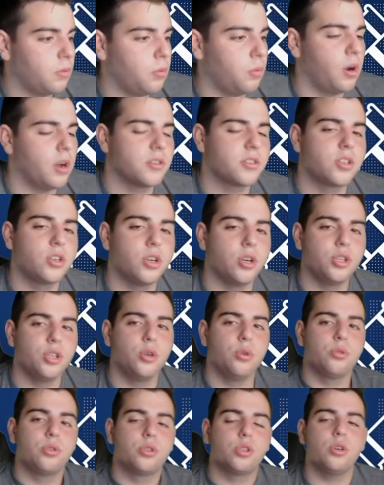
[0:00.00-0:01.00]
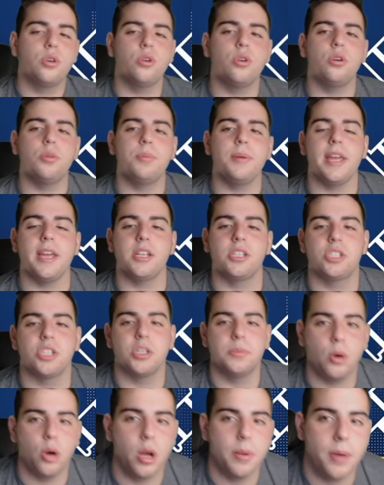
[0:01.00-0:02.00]
What's good YouTube? It's your
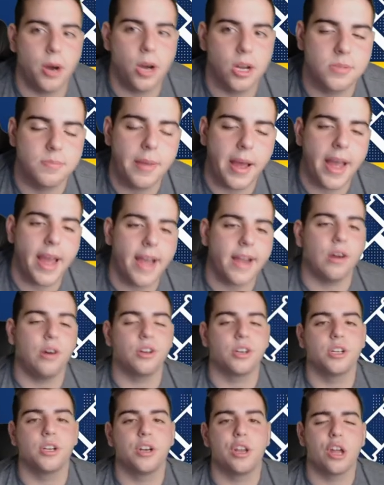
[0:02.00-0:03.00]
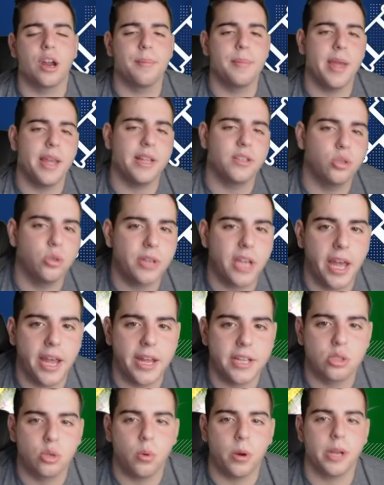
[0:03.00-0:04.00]
boy Bugz back on another NBA
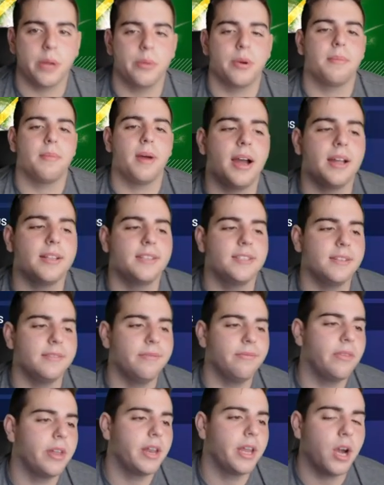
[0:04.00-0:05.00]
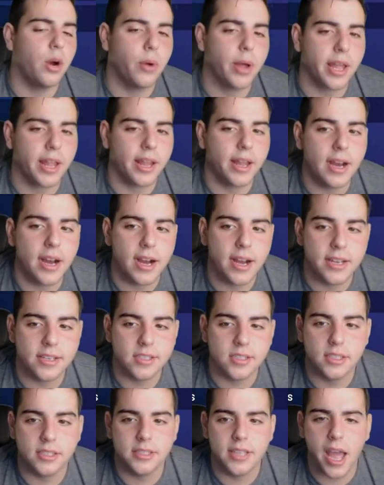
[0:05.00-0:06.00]
2K21 Team video and guys
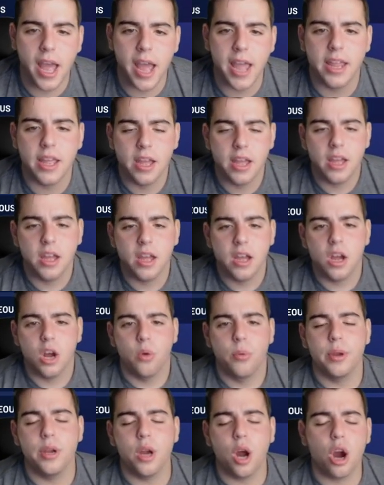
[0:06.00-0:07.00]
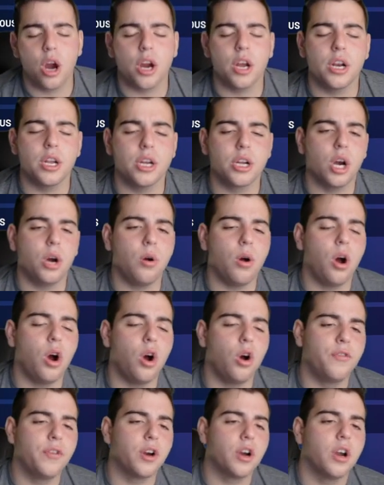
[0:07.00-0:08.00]
today we are going to go
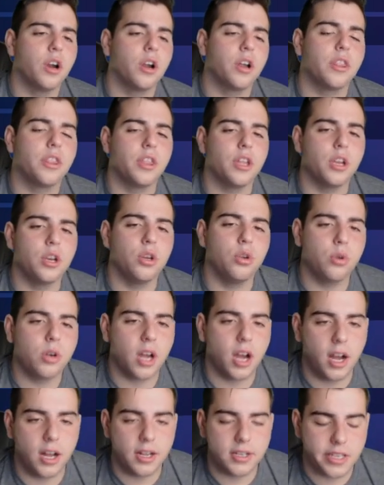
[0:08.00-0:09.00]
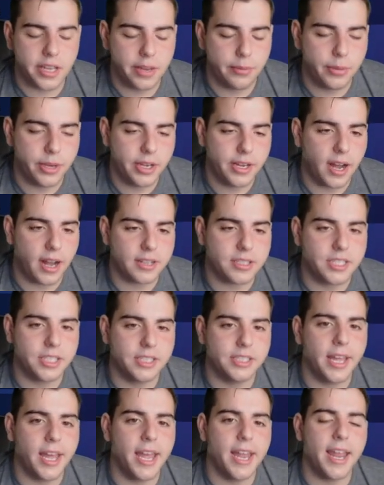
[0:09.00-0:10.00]
over the new content we got
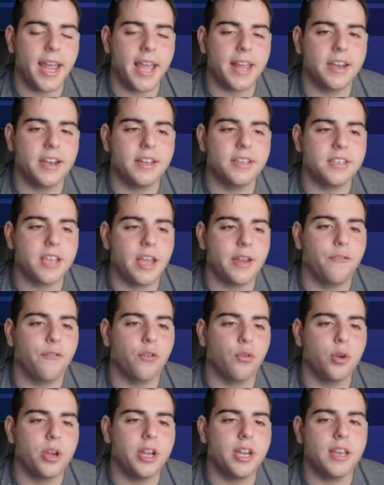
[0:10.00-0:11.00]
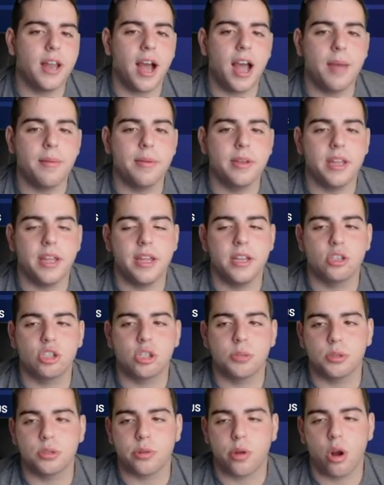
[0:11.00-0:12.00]
today, and it is a free diamond in
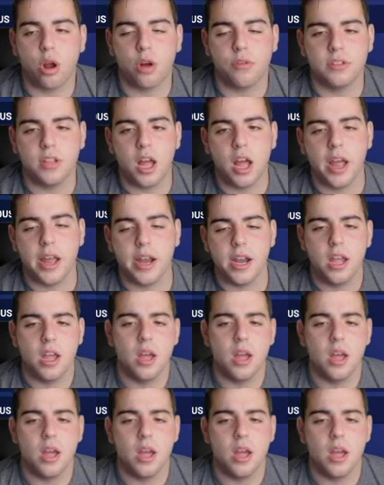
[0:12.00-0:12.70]
Triple Threat Offline.